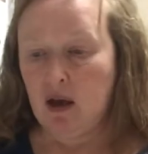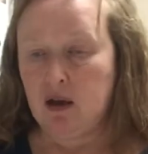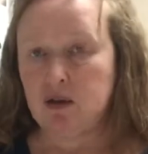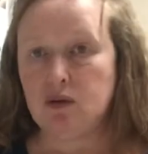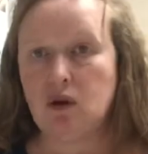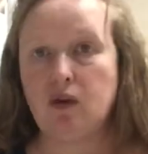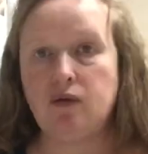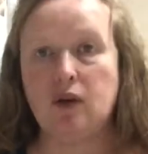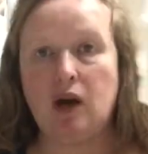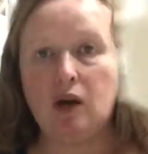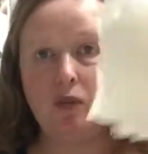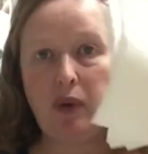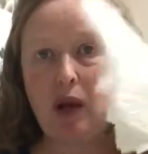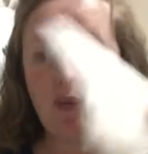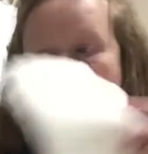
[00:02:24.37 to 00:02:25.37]
So I've
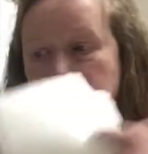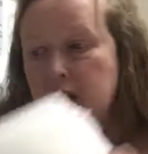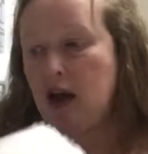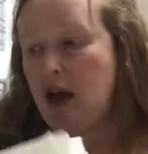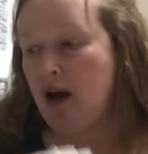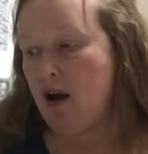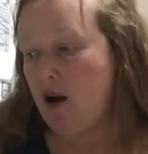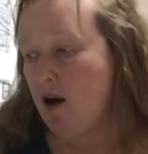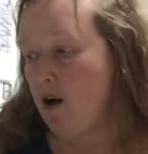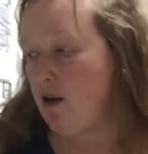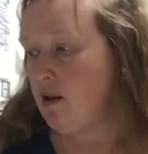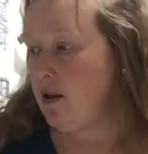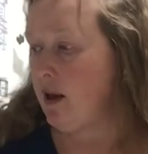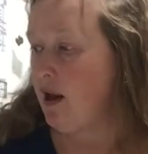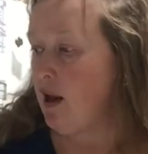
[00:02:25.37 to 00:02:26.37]
got paper
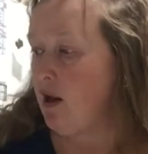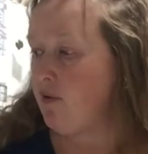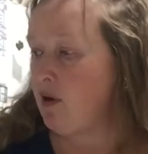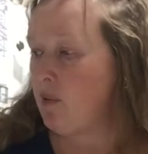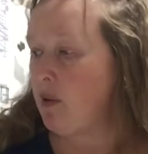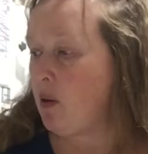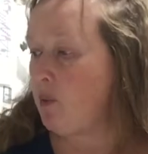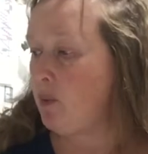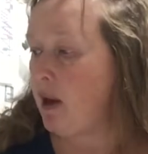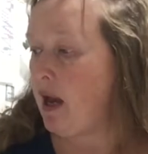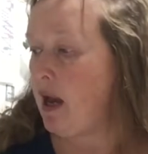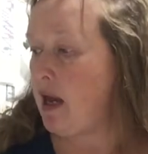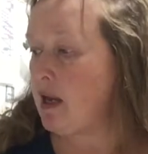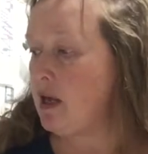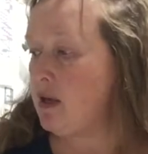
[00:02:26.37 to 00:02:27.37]
towel and I've got my
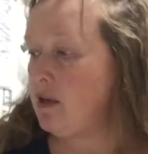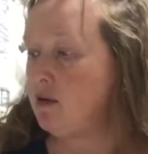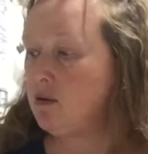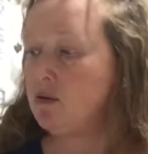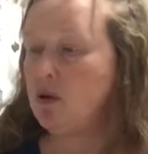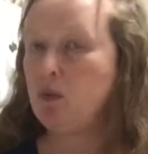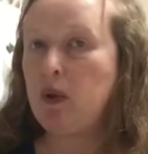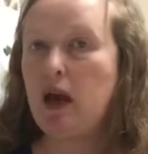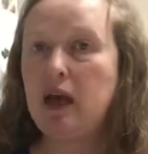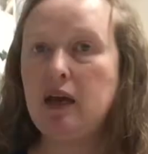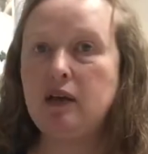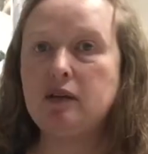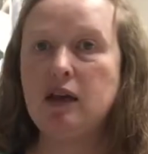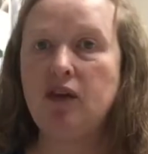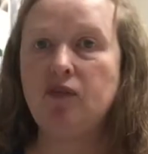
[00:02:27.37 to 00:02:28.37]
baggies. So the
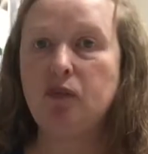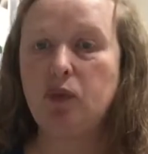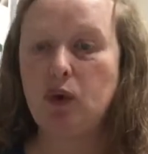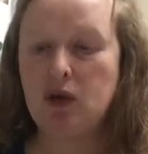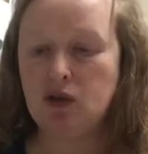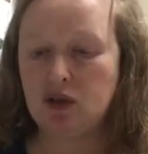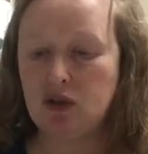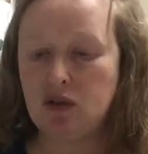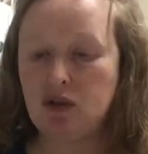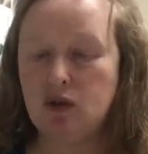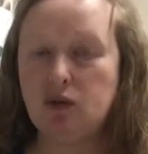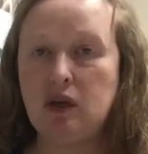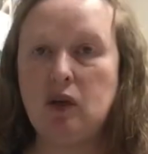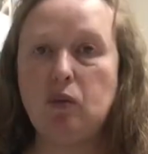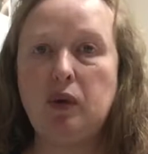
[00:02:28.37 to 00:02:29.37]
baggies, I've put just the
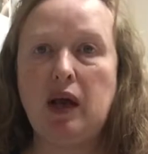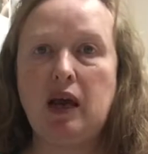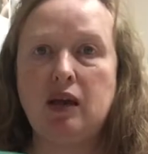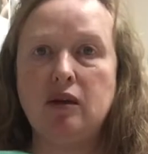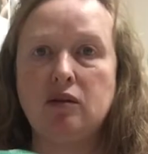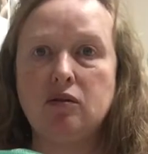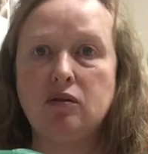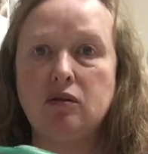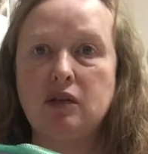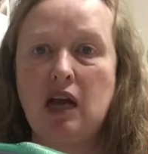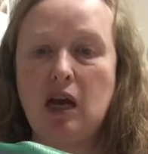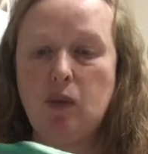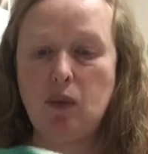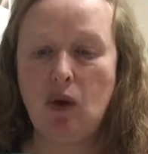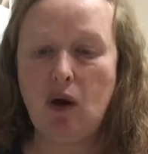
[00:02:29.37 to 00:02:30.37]
green painter's
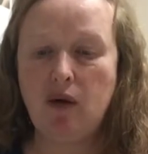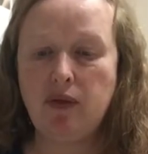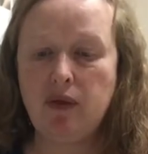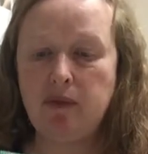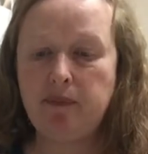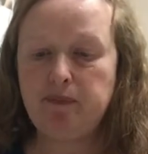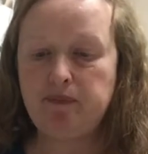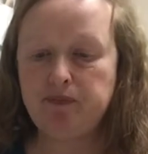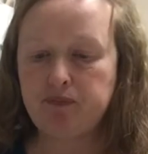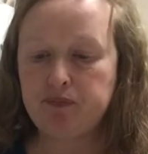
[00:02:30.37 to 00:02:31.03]
tape on them.